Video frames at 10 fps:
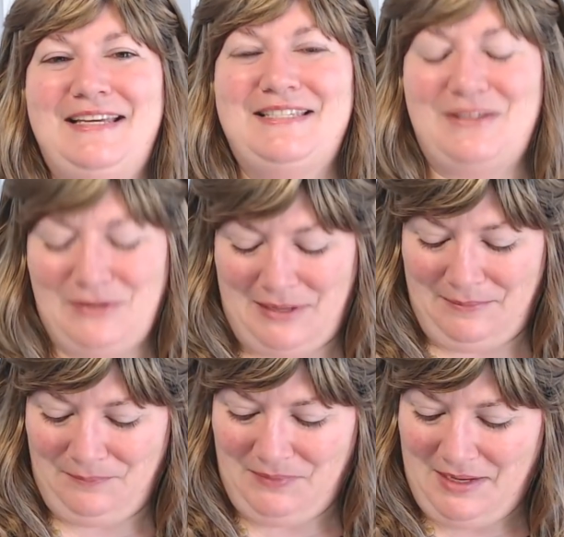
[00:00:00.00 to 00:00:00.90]
So
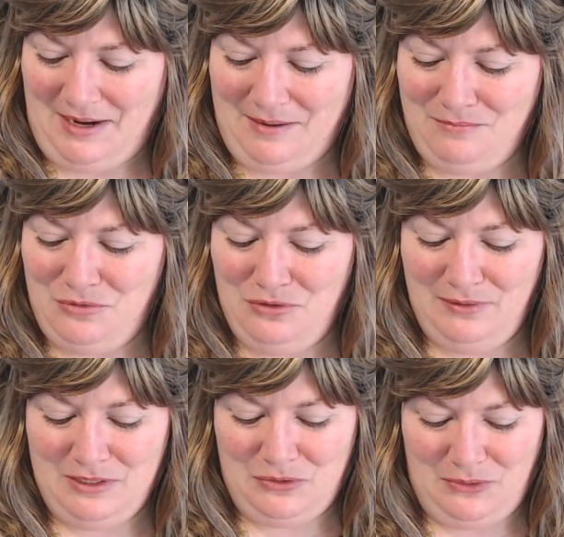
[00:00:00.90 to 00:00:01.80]
I'm
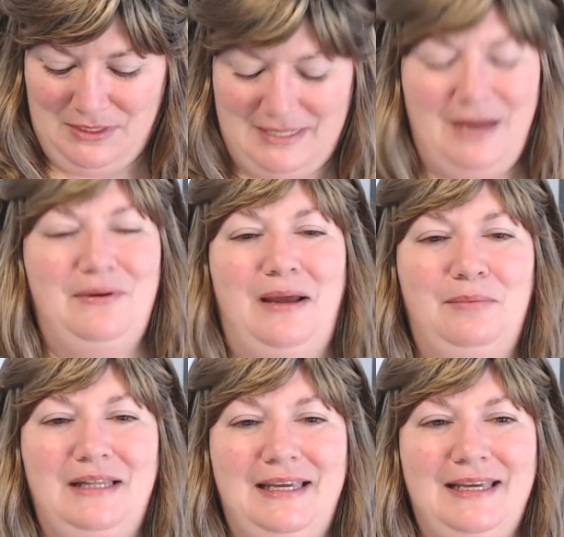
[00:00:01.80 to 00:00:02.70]
moving towards that
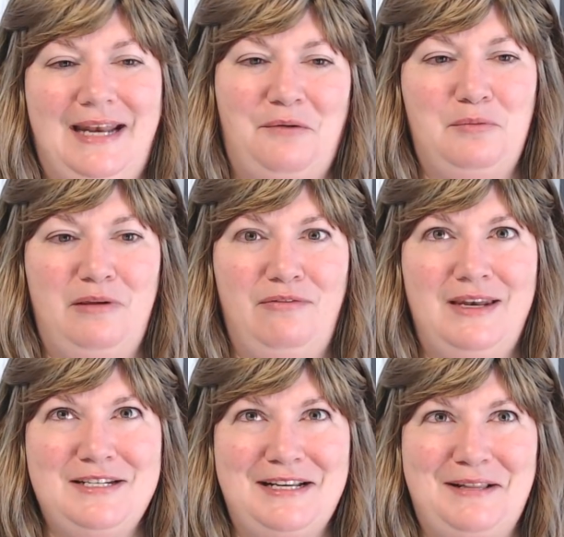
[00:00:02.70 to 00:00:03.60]
rapidly, and I will be
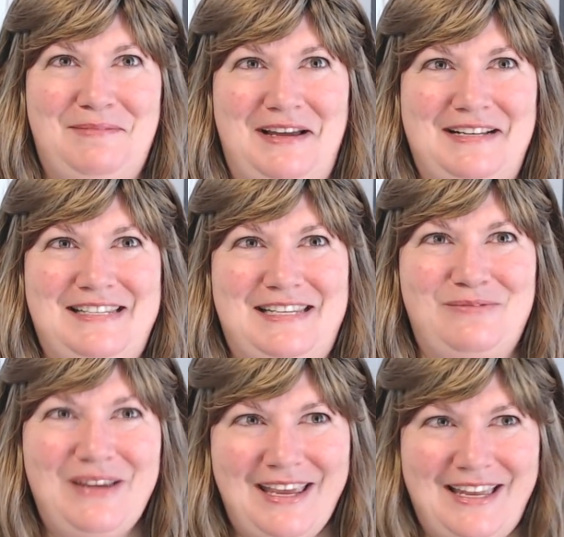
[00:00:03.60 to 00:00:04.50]
finishing the models
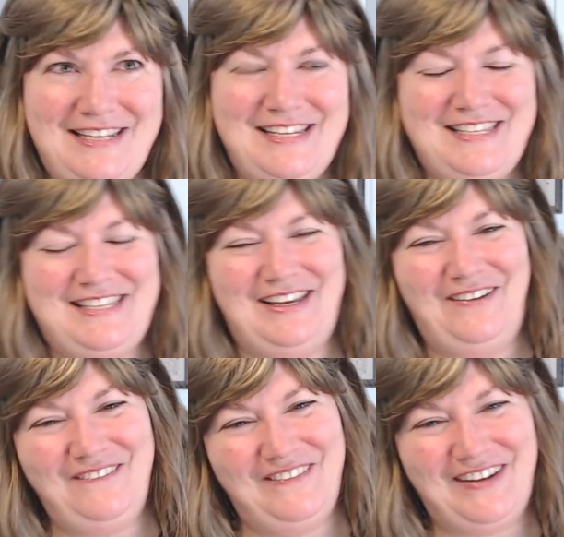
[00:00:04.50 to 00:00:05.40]
this weekend,
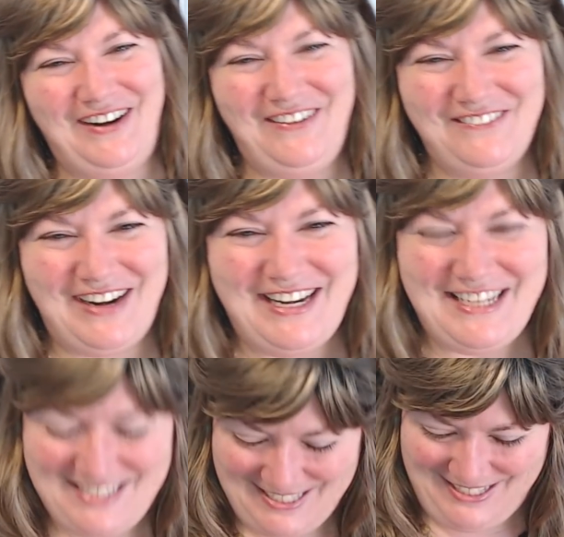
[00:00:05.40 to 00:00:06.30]
so we're all ready
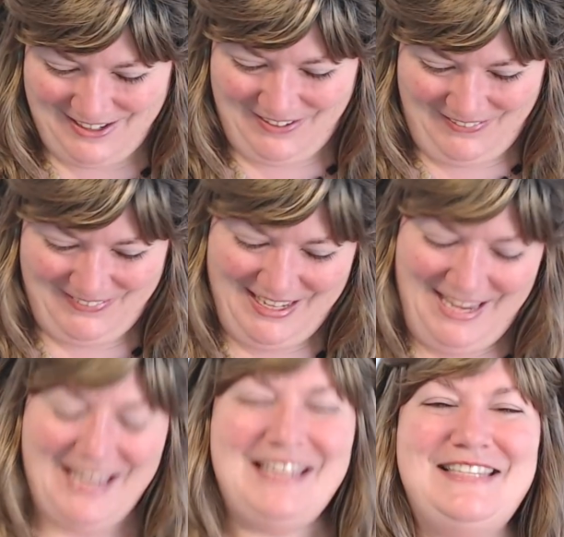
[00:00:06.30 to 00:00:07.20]
to go
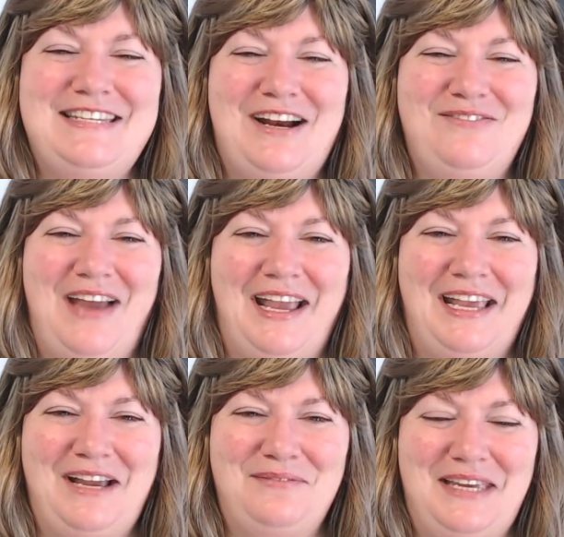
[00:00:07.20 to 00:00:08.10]
and start
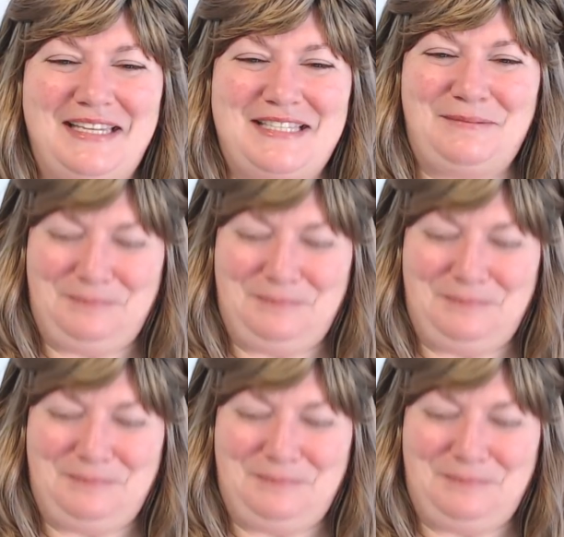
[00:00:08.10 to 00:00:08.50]
packing up kits.